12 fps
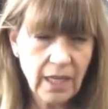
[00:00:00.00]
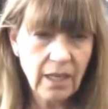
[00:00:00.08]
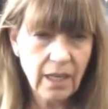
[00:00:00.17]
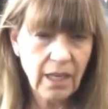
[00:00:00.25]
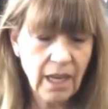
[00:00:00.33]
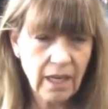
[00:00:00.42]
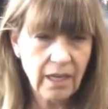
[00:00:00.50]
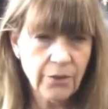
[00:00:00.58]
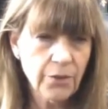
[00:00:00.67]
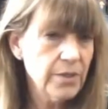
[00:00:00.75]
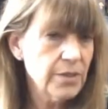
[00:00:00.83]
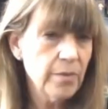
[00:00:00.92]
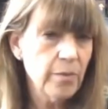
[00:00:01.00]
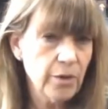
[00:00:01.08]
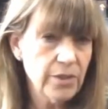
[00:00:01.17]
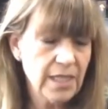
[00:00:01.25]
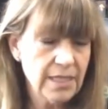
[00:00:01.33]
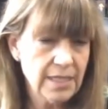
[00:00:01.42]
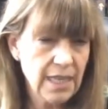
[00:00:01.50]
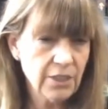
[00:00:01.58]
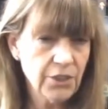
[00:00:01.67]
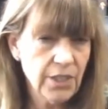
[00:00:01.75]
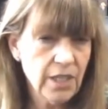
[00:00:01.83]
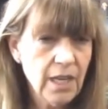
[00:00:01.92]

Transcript: aneurysm or dissection